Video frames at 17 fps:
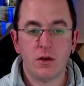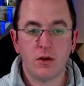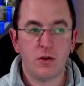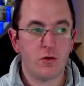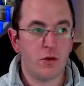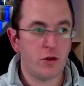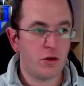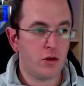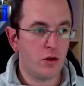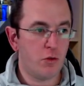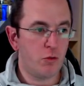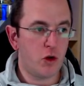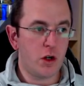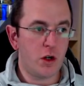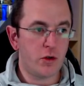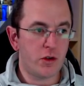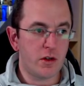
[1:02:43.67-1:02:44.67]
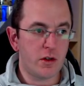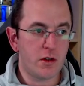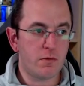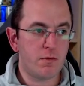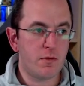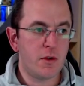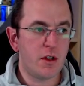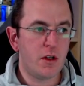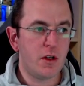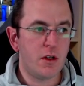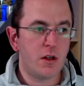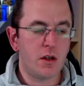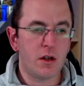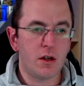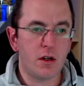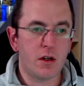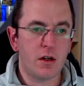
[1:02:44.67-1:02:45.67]
switch to the browser.
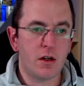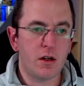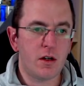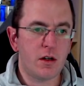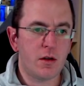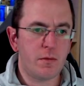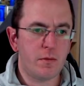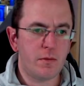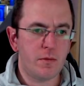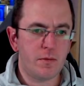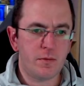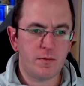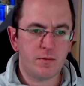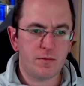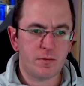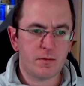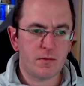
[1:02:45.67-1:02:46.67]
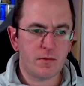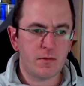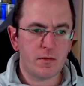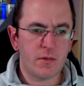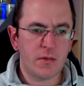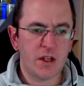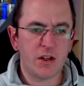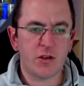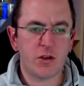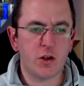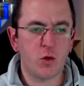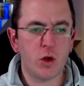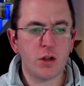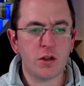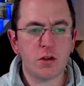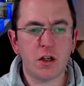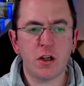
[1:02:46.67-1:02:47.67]
So
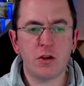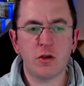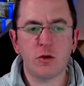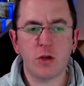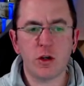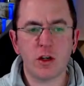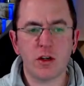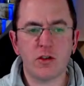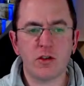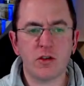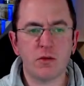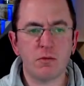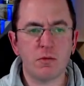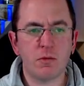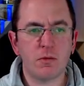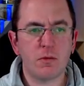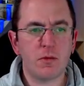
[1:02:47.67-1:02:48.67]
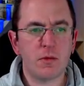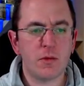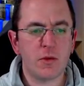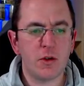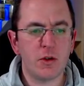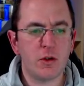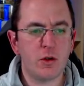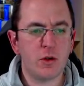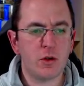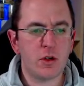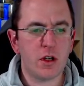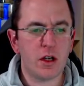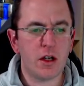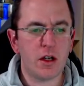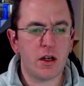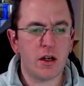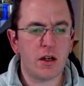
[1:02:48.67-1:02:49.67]
what you can do is you
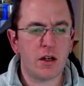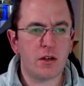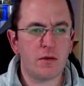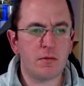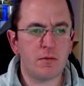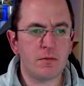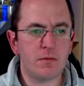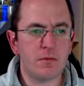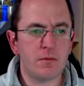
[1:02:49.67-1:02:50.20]
can,